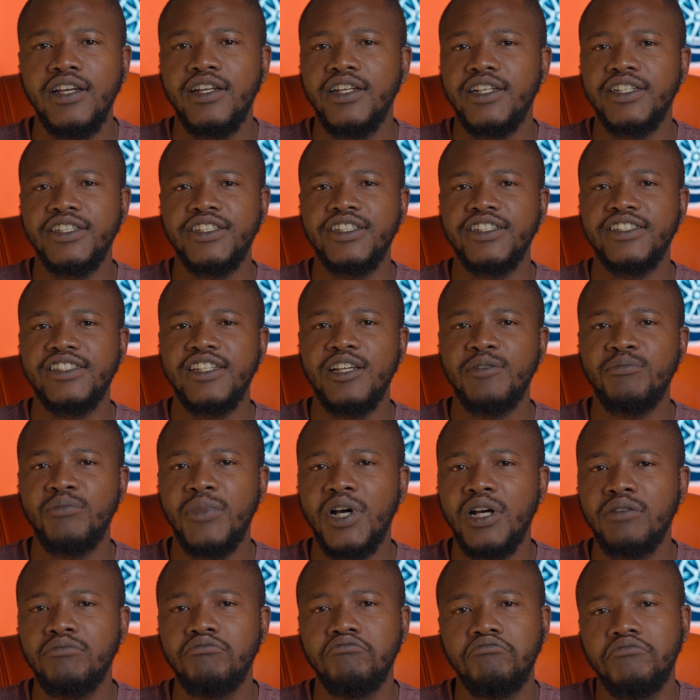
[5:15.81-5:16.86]
in
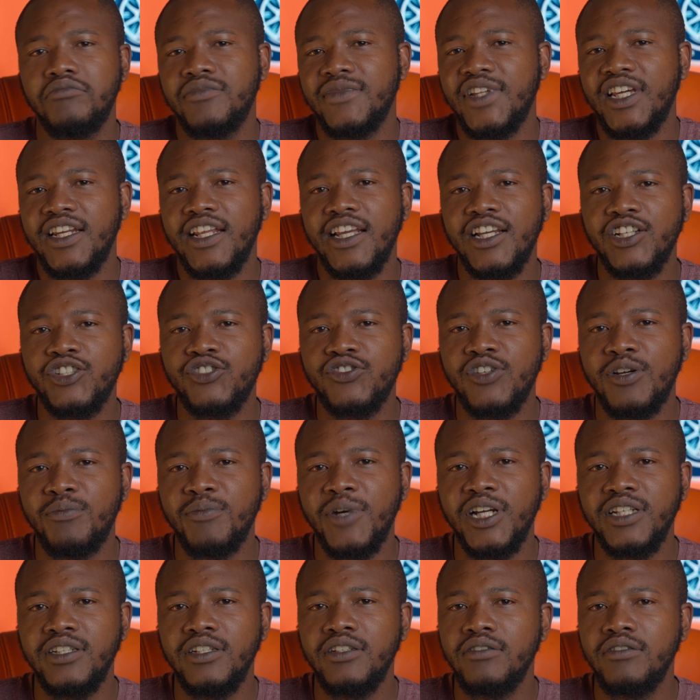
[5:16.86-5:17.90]
December, that extra
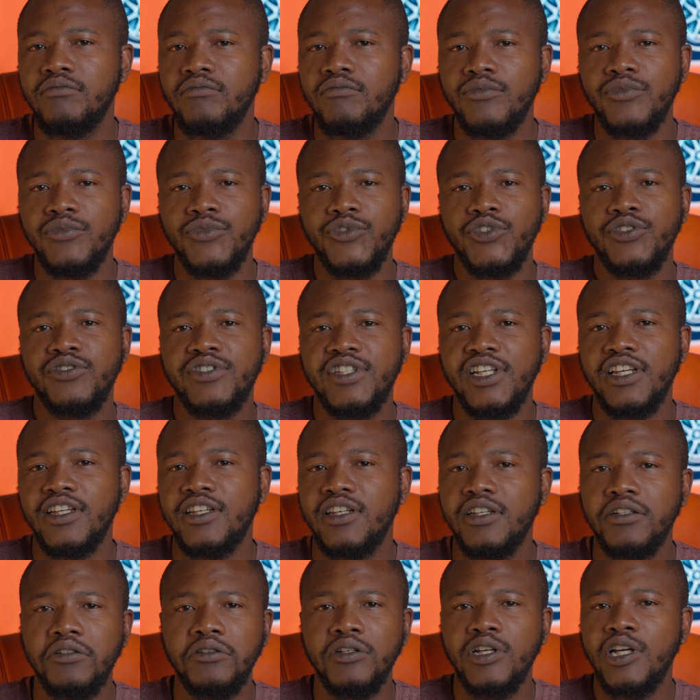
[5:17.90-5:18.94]
money, you take
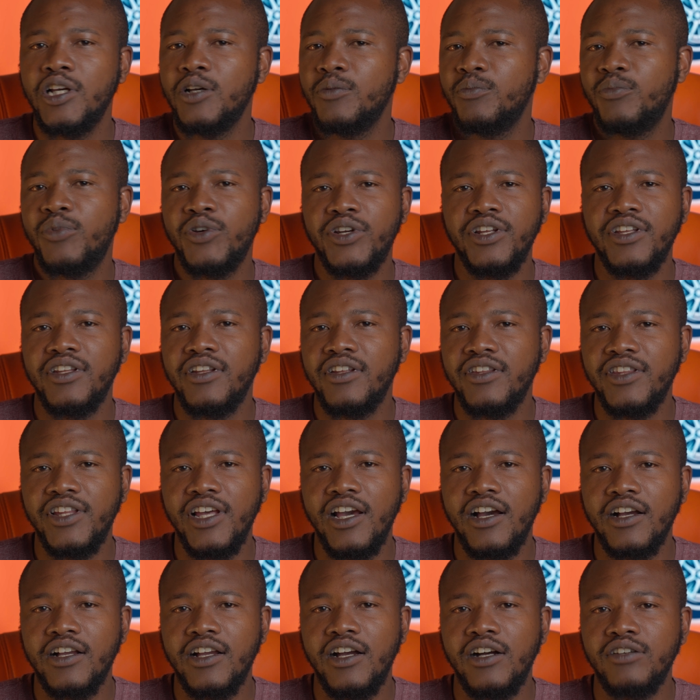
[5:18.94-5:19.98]
it, put it in their
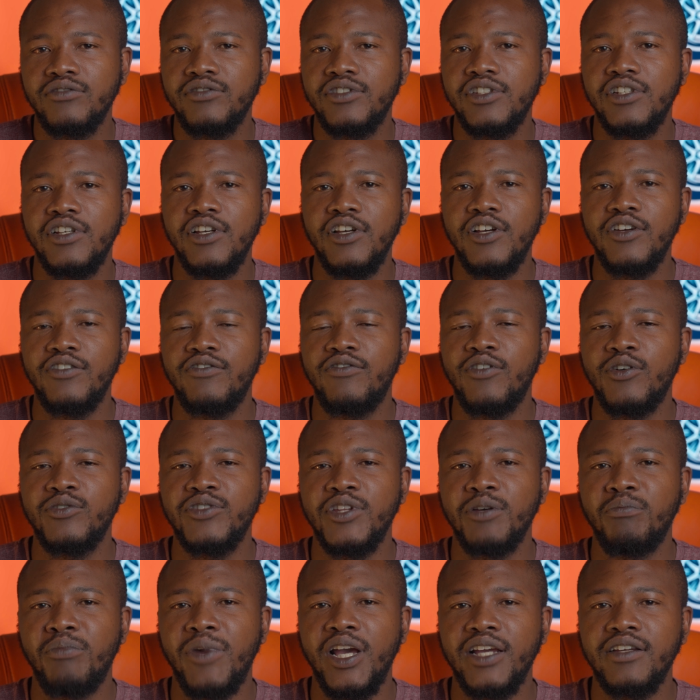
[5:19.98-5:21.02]
account, phone
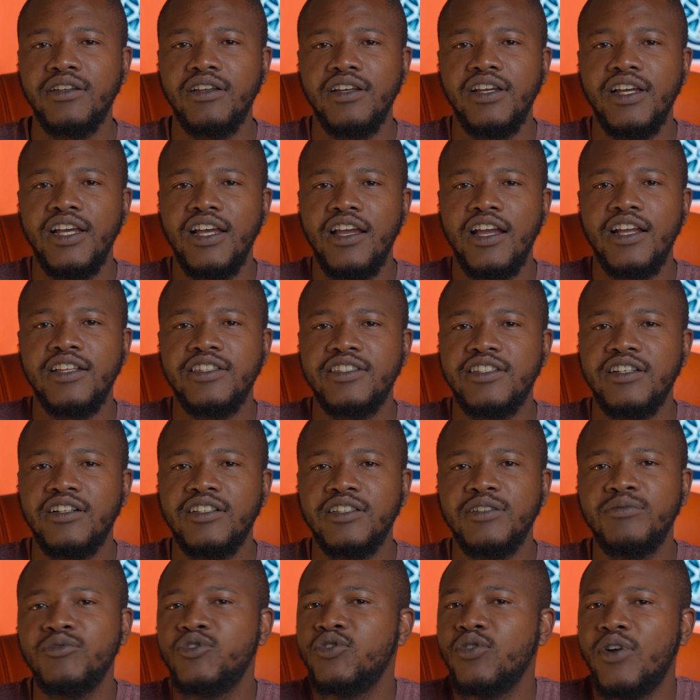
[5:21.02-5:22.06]
the bank, and tell
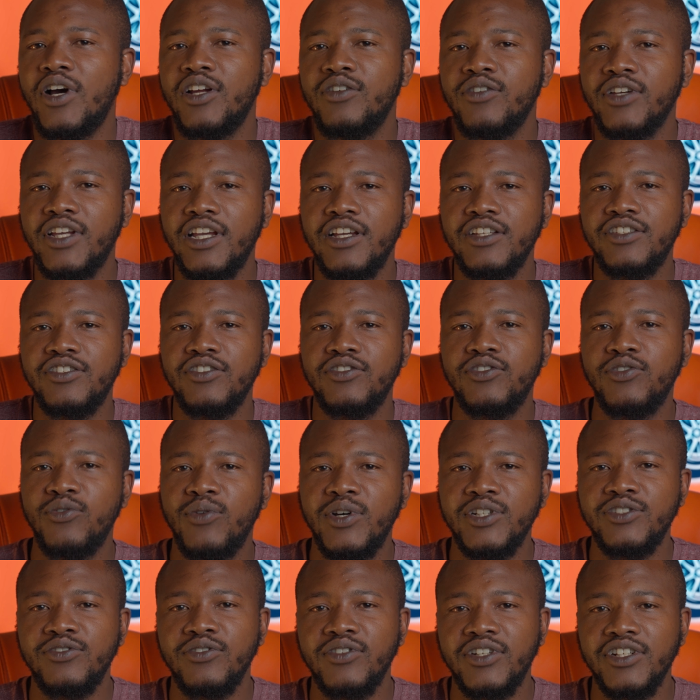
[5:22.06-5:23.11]
them to allocate it
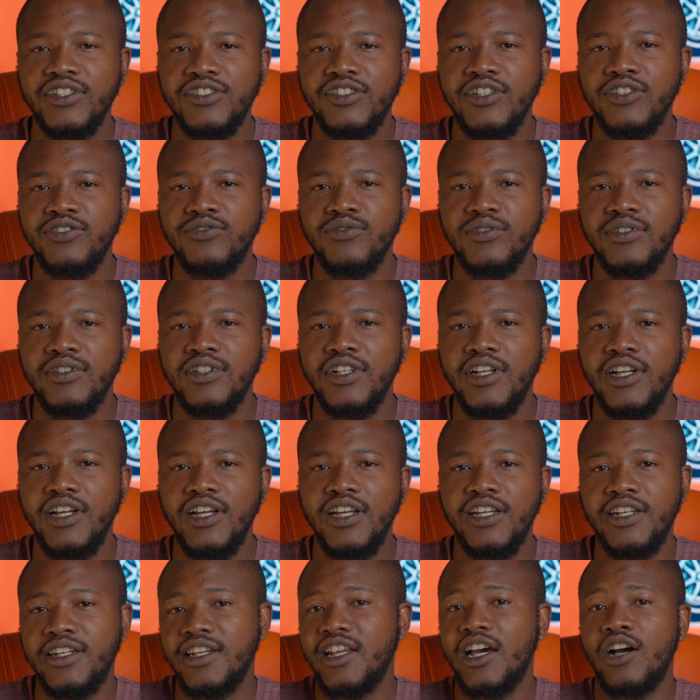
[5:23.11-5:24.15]
towards your residual.
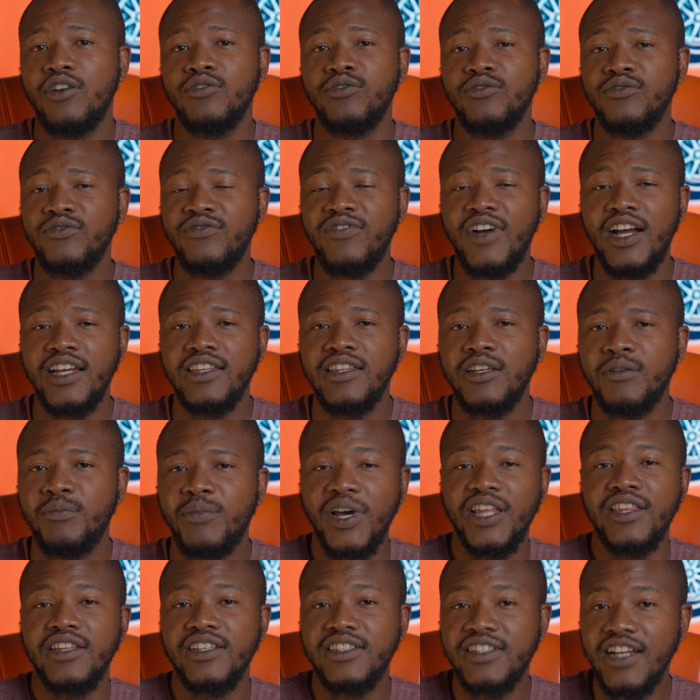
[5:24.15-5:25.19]
Now, you'll find that by
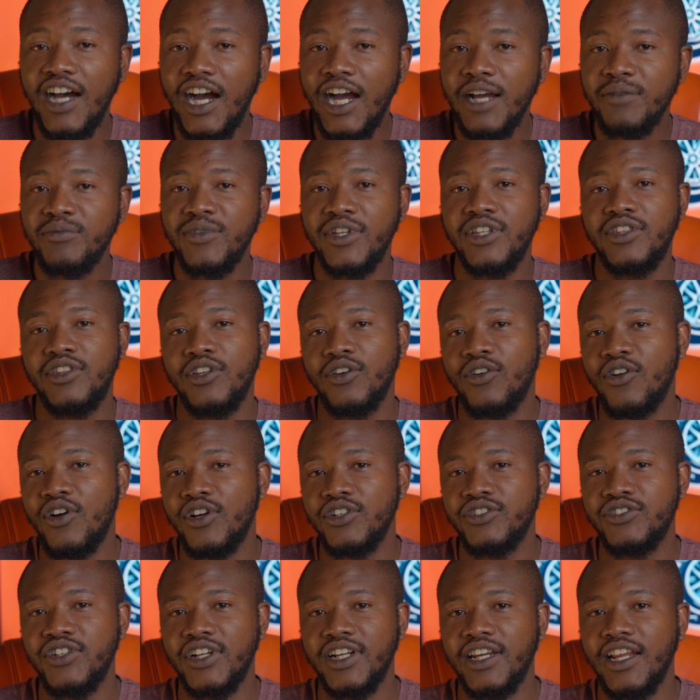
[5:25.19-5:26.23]
the time that the
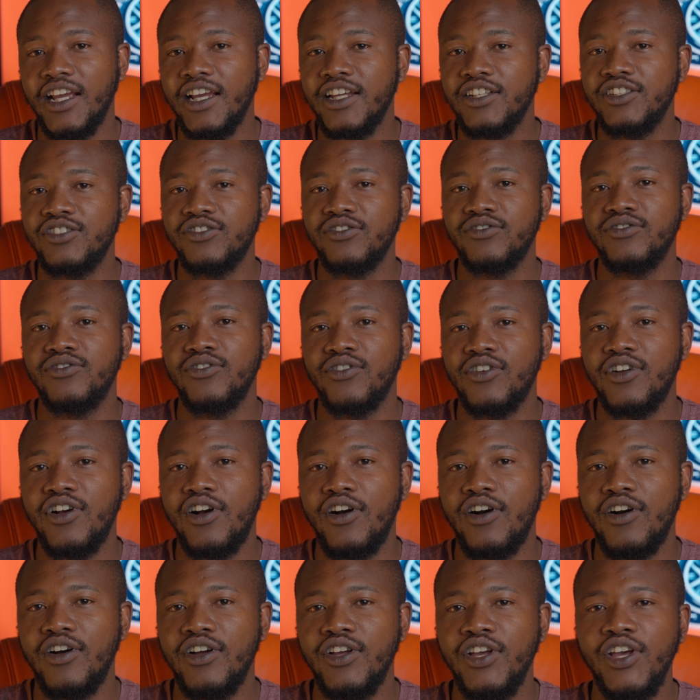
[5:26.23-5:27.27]
contract ends on your
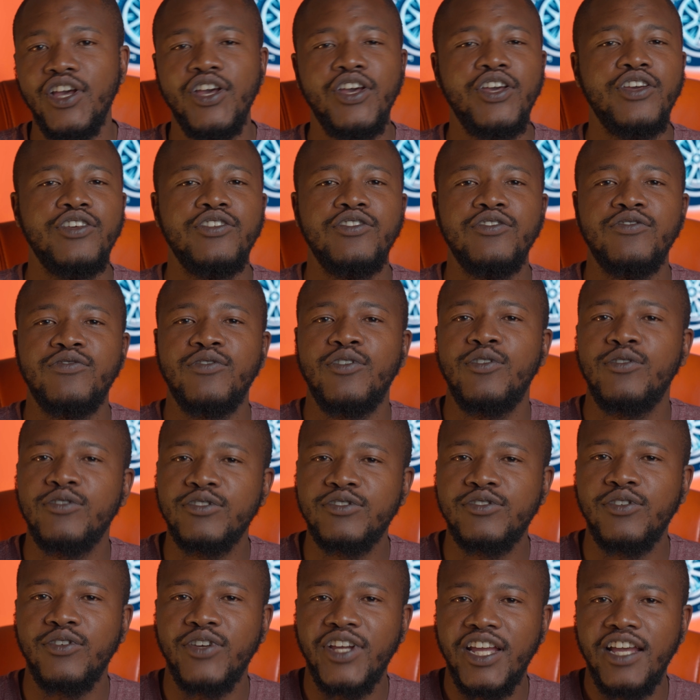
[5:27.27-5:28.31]
car, you've
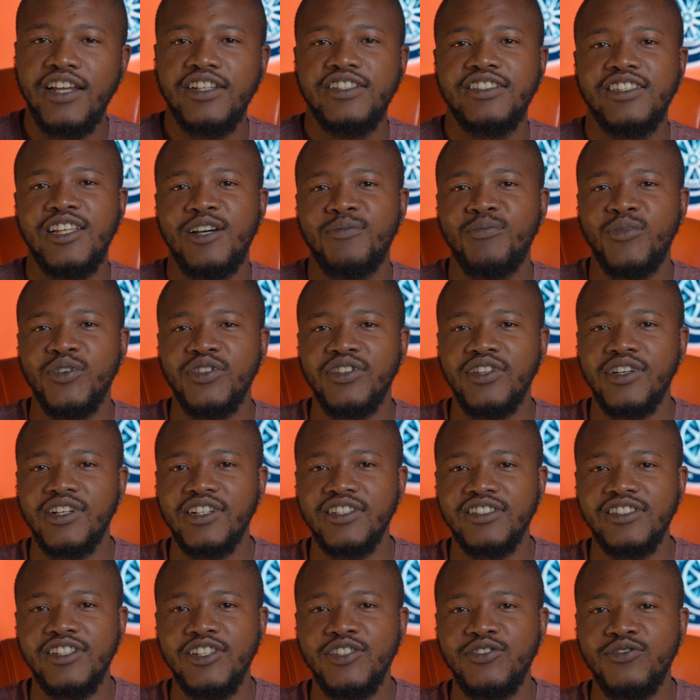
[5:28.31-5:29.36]
also cashed up on the
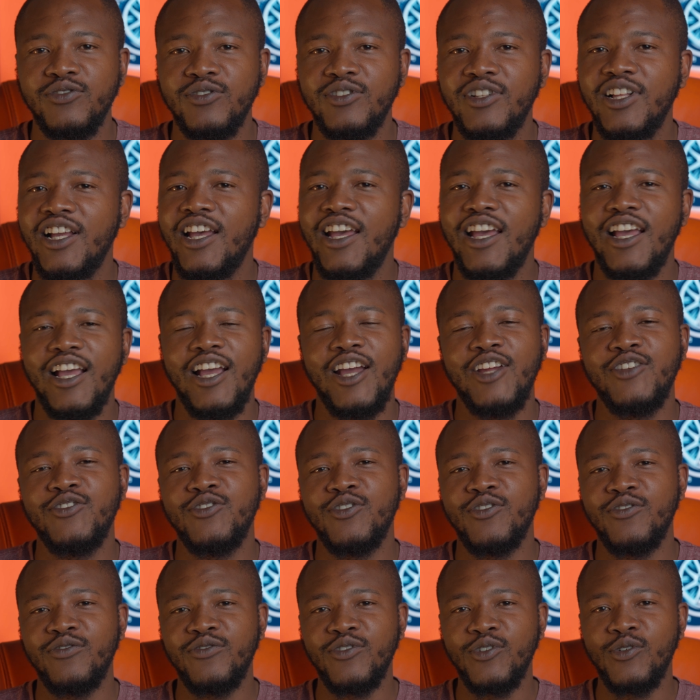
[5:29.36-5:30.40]
residual and you
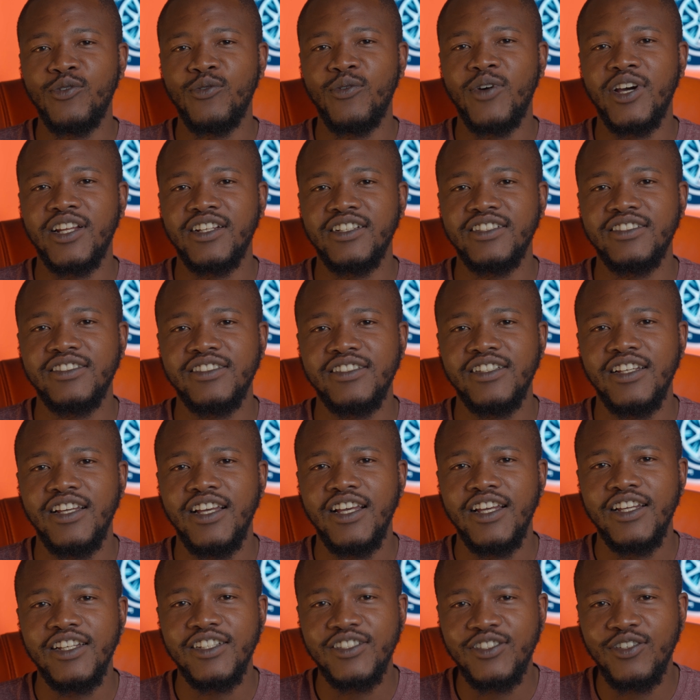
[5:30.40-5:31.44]
have no worries.
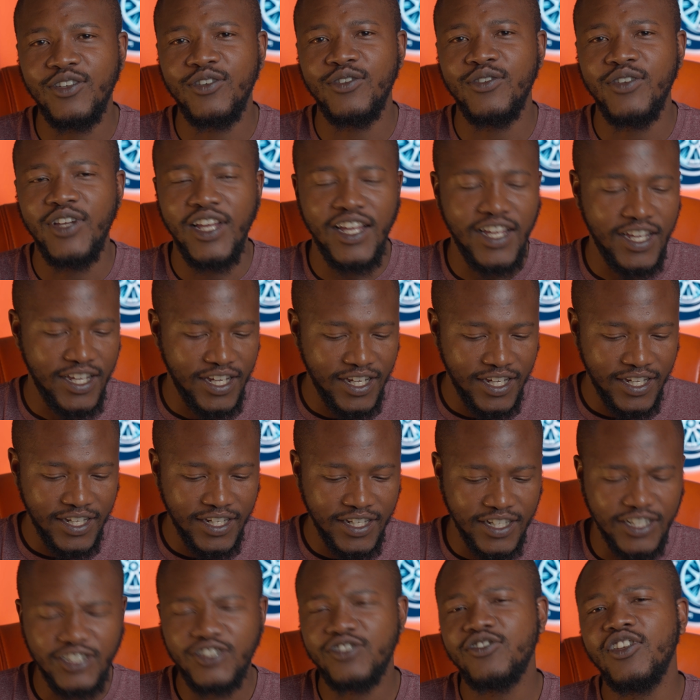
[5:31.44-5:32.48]
So
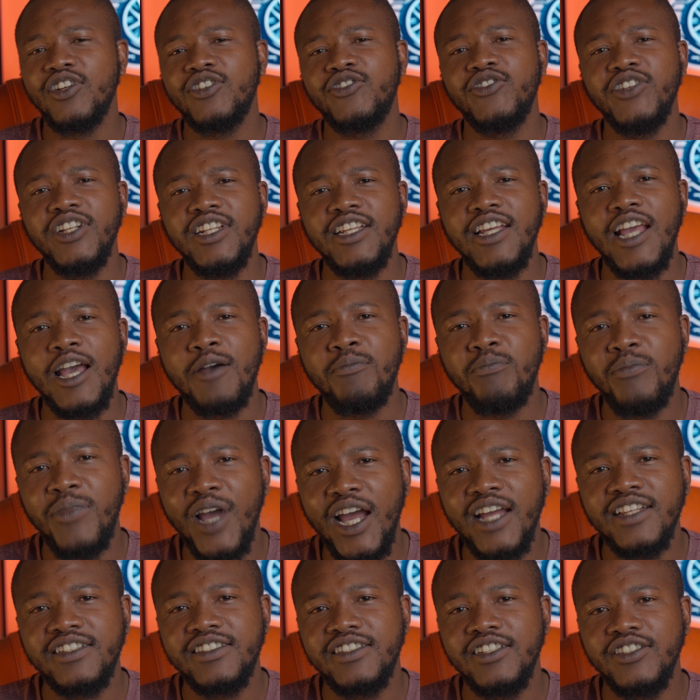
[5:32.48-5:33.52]
it's not really a
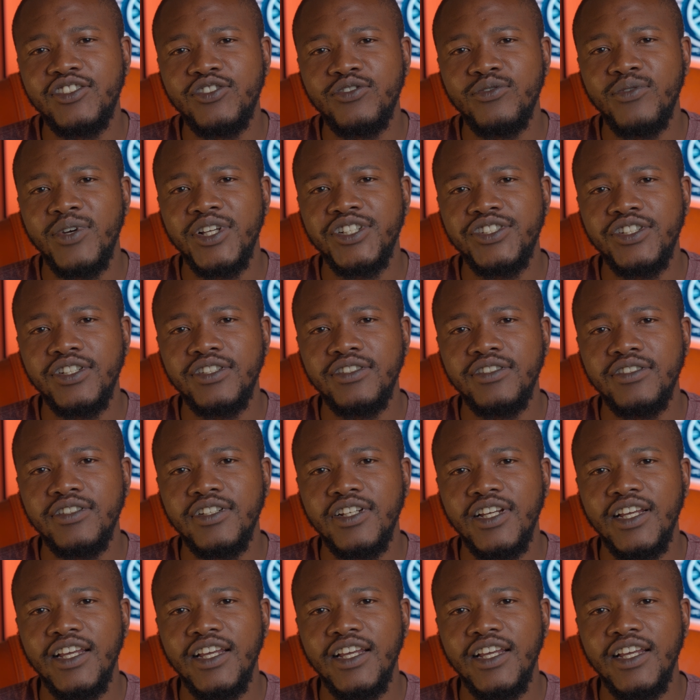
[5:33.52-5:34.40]
bad situation.